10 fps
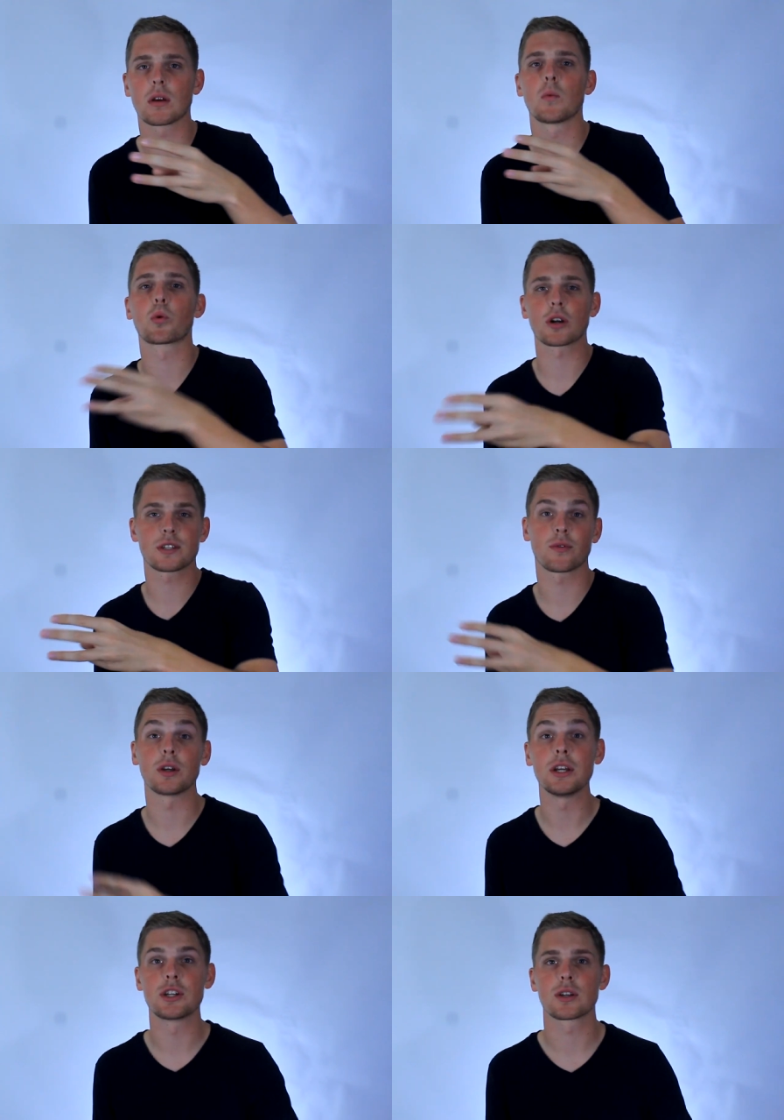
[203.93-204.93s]
words
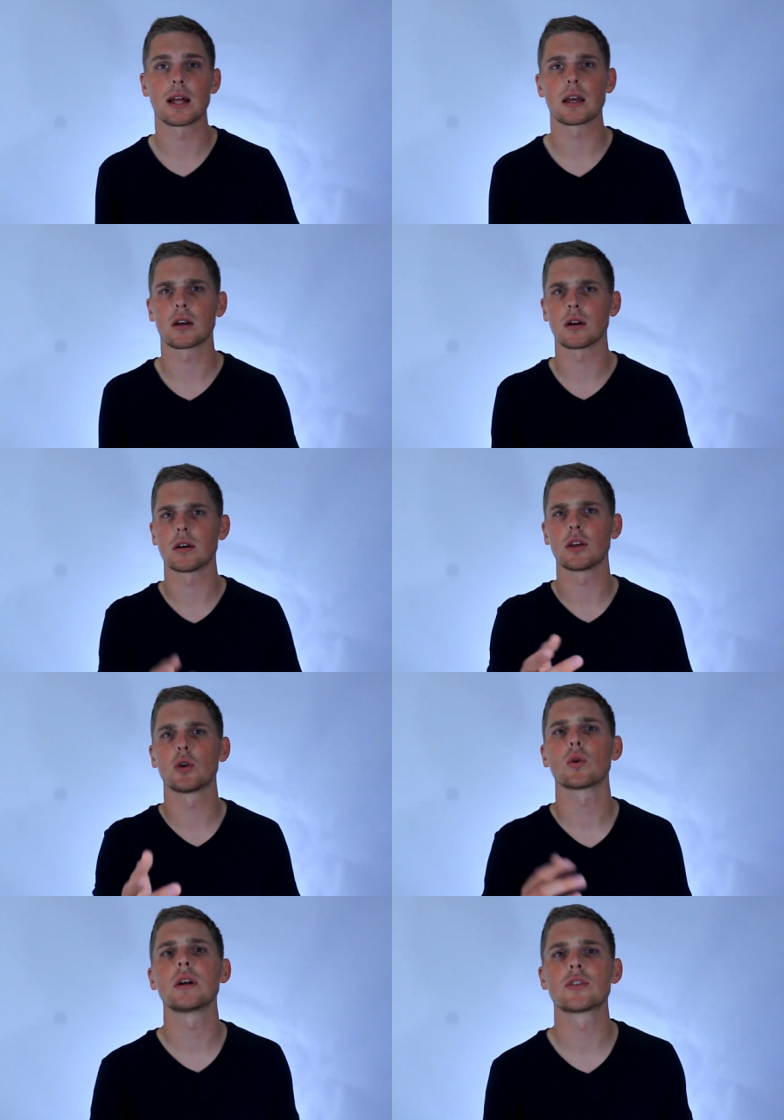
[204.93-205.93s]
for each, like
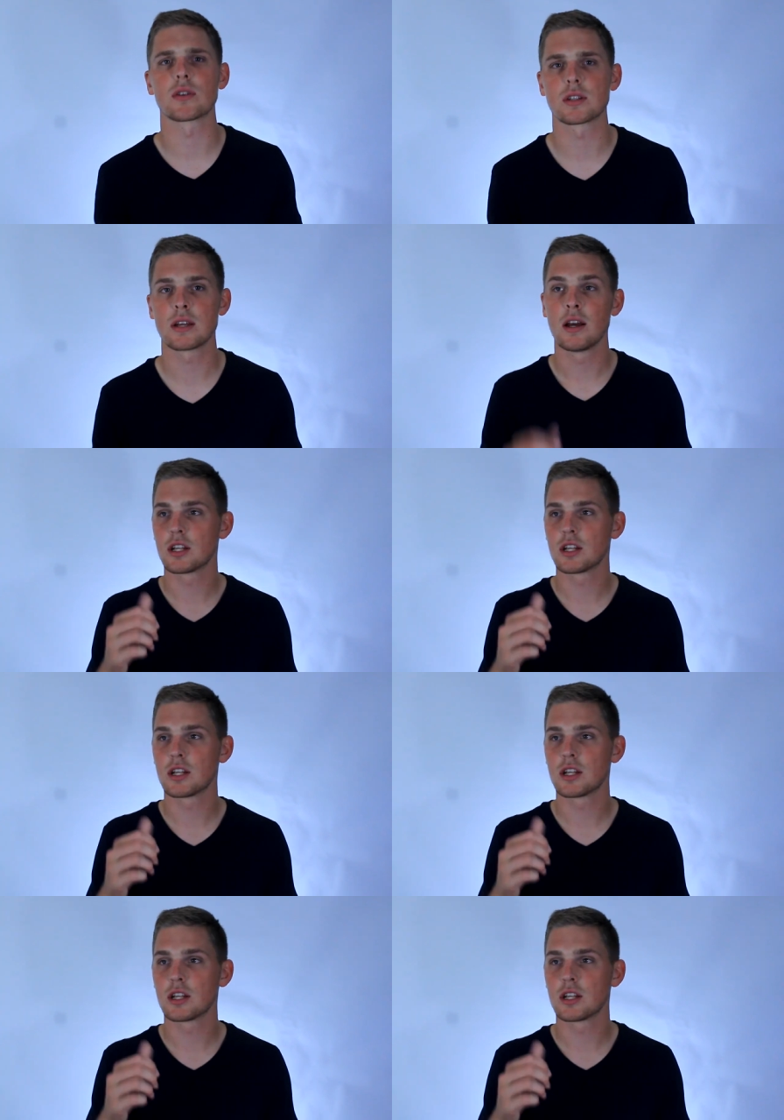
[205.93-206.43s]
your interest,